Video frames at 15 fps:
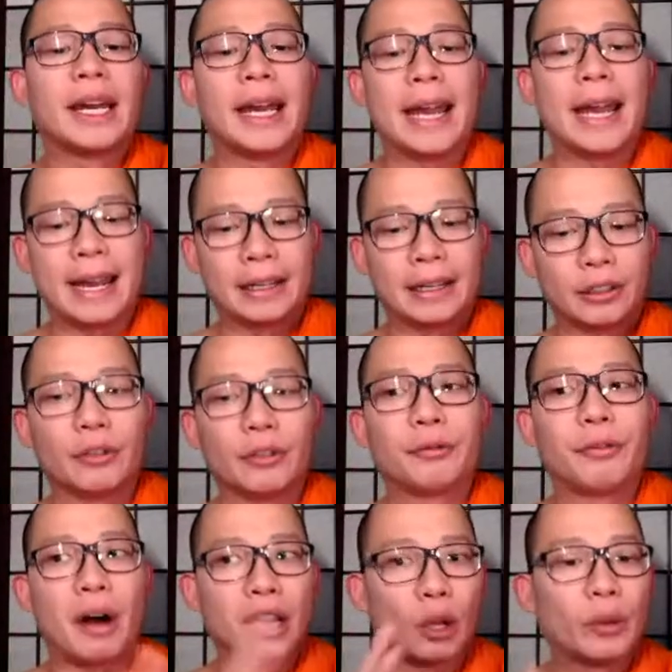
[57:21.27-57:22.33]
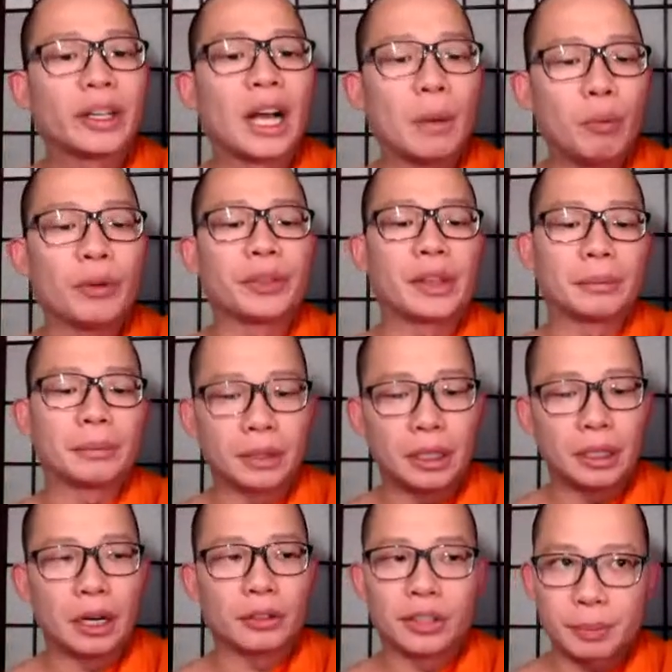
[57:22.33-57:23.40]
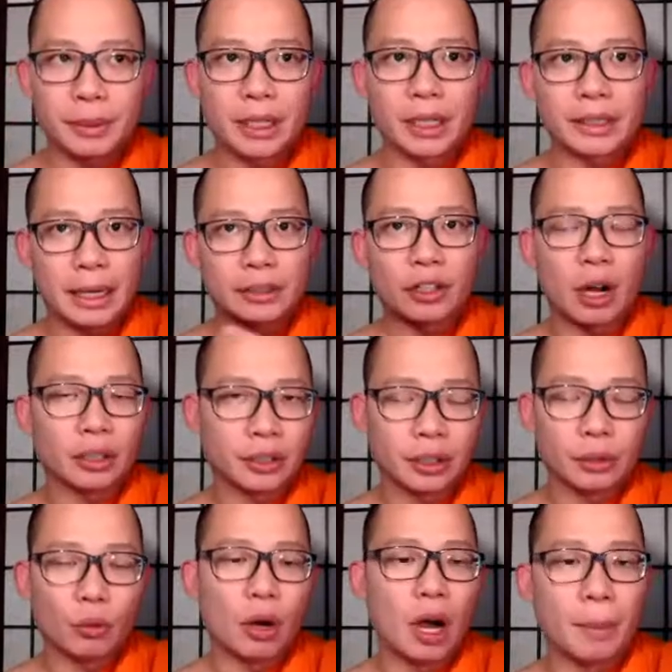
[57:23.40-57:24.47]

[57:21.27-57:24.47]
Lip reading: and following up with them. Just because I talk to